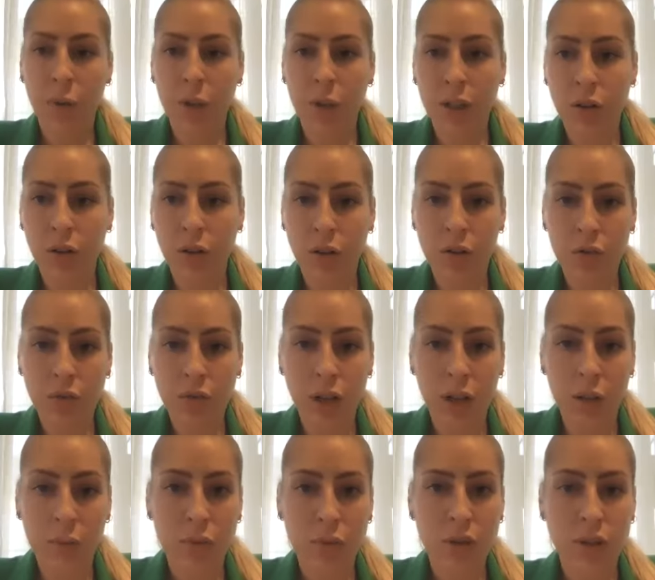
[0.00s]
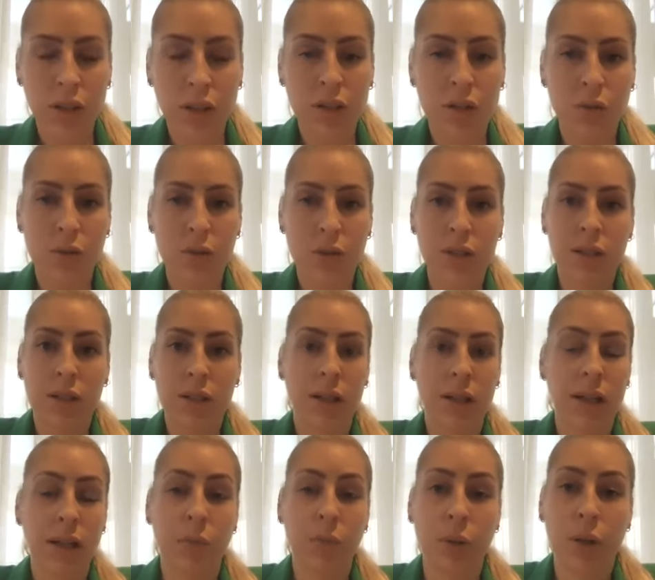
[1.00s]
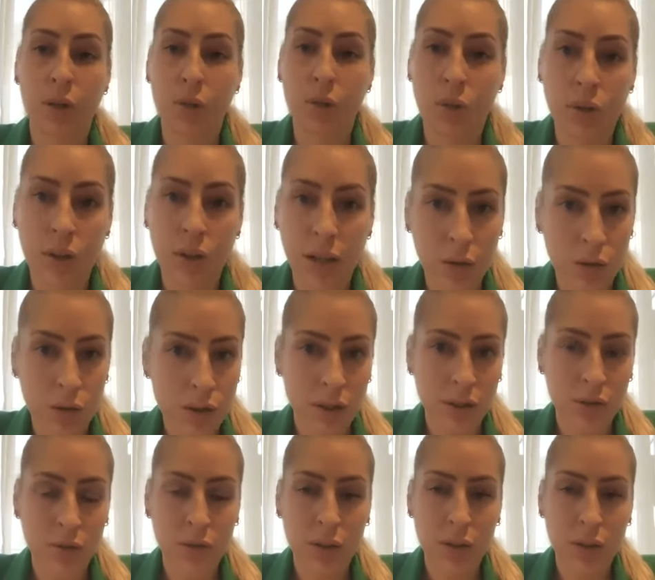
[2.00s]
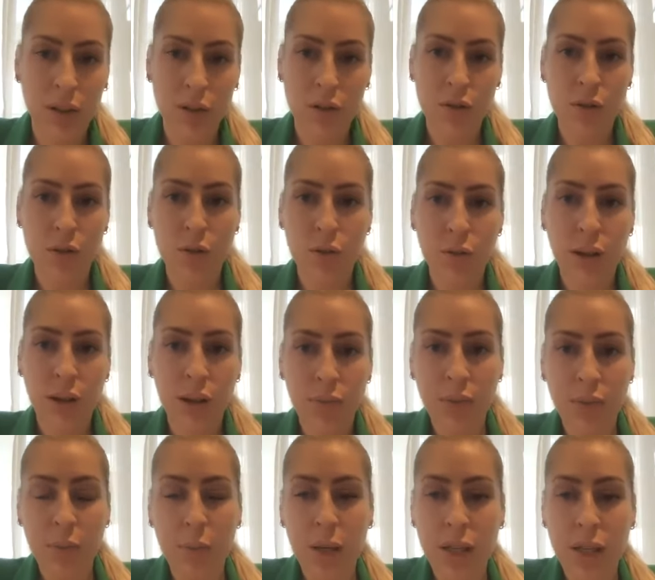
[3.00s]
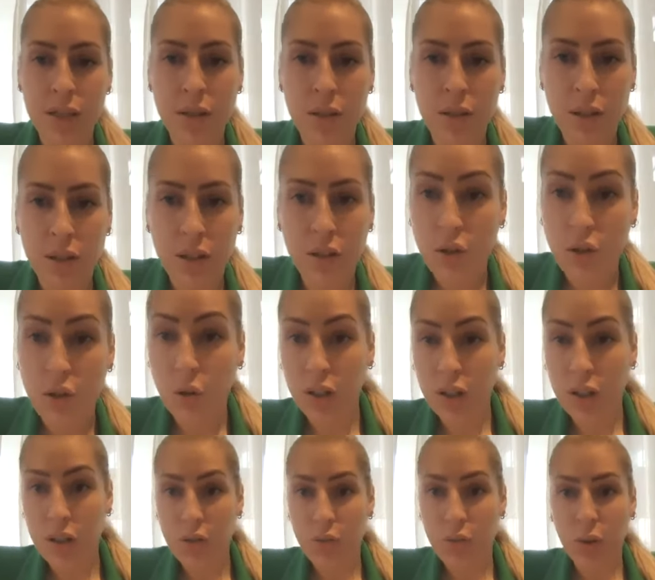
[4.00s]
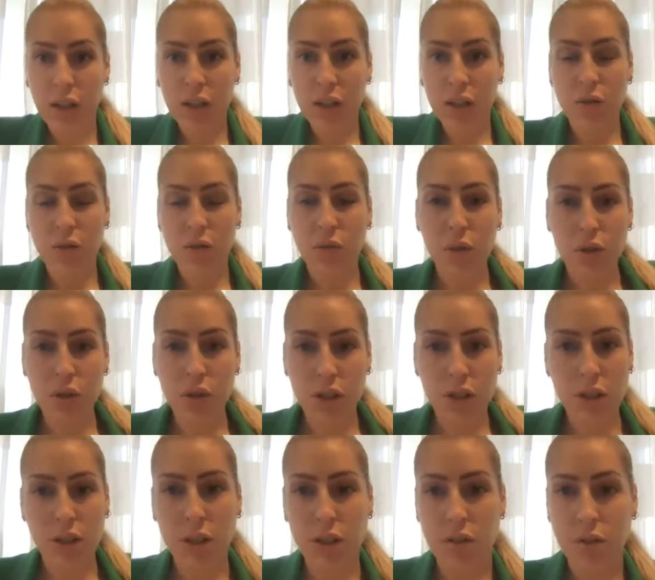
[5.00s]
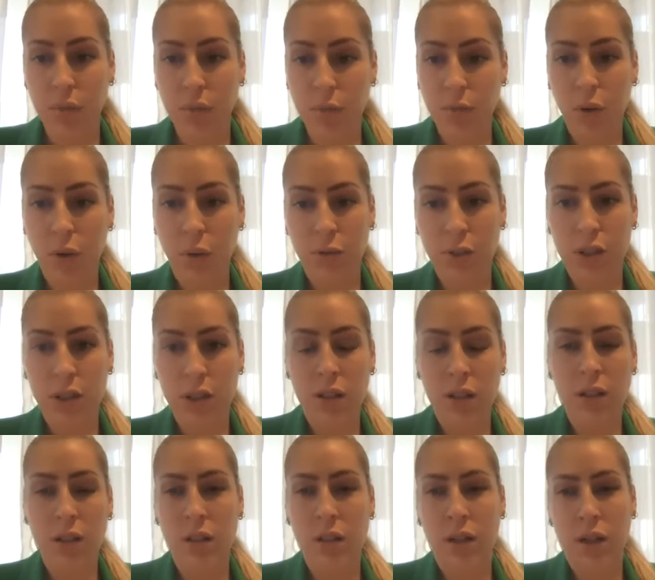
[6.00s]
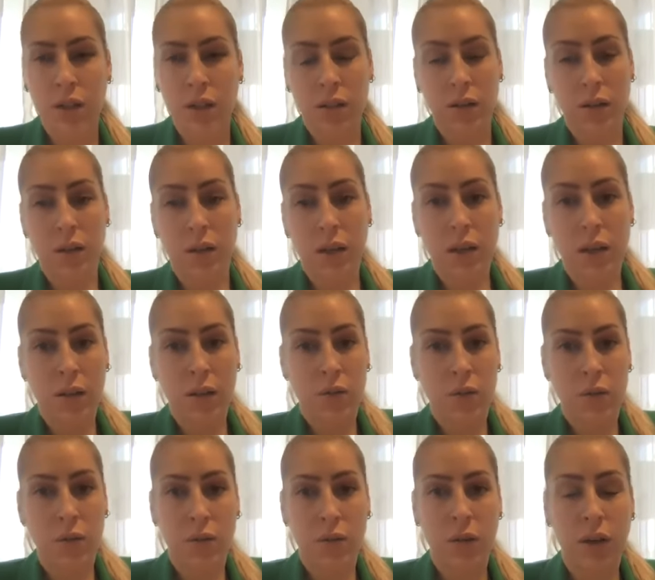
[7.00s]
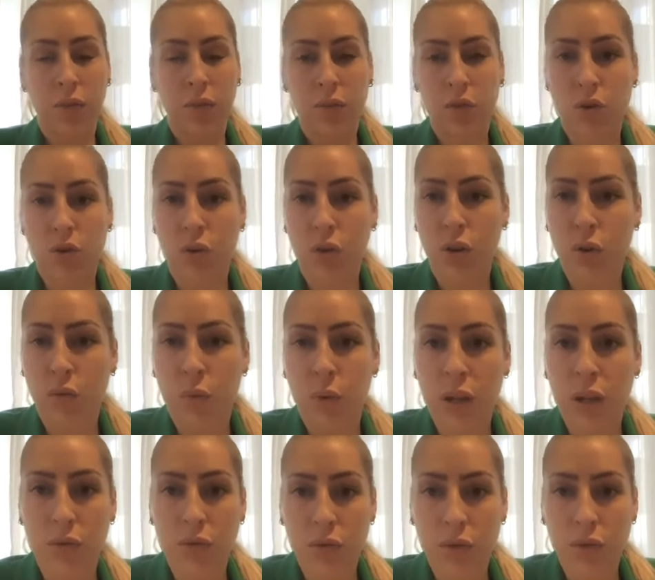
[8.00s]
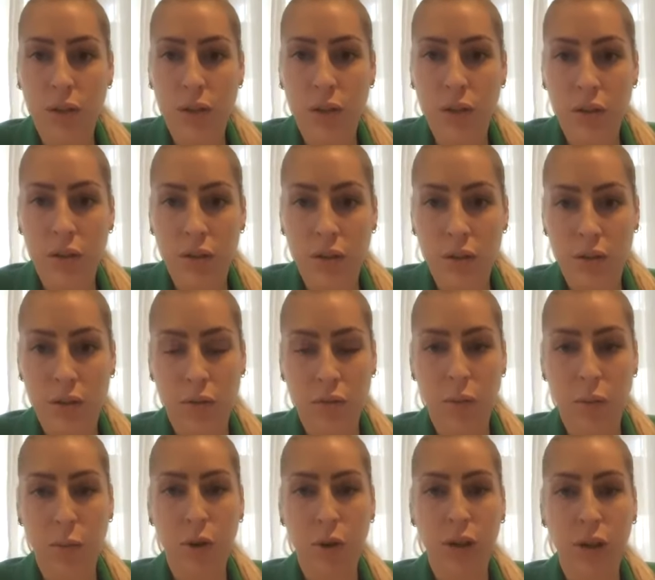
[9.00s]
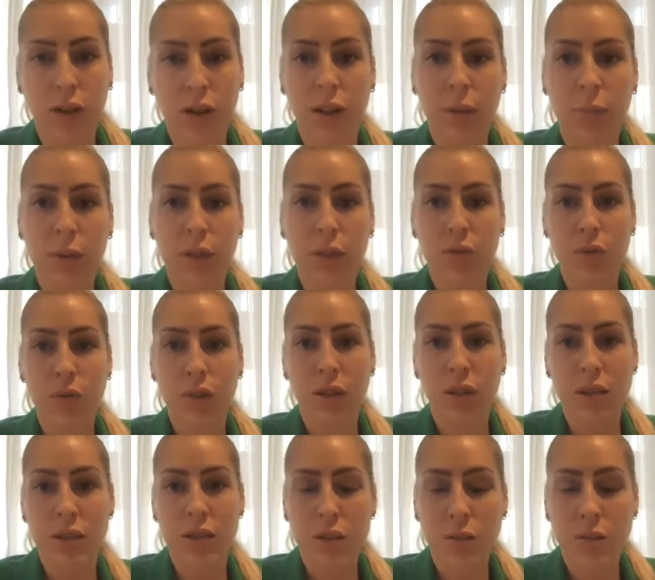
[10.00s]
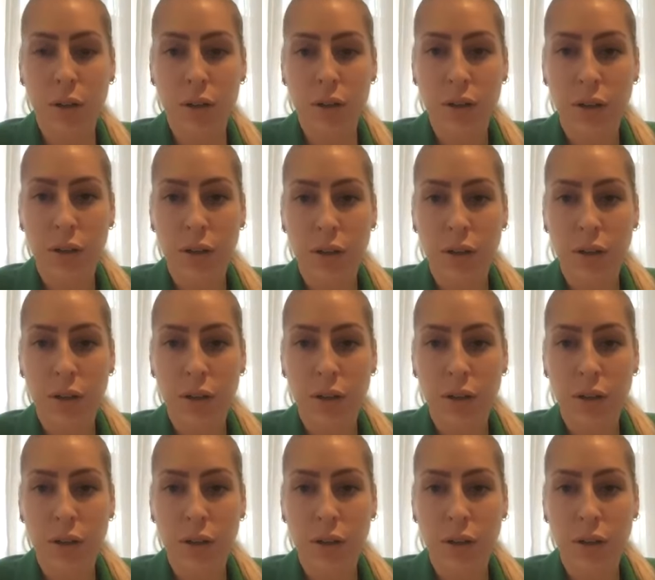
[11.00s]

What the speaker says: mean, a lot of times, as you see, like when you're outside of the country, you have the best and shortest ways of logistics. Obviously, it's like you know, you have a short way of the product coming to the customer.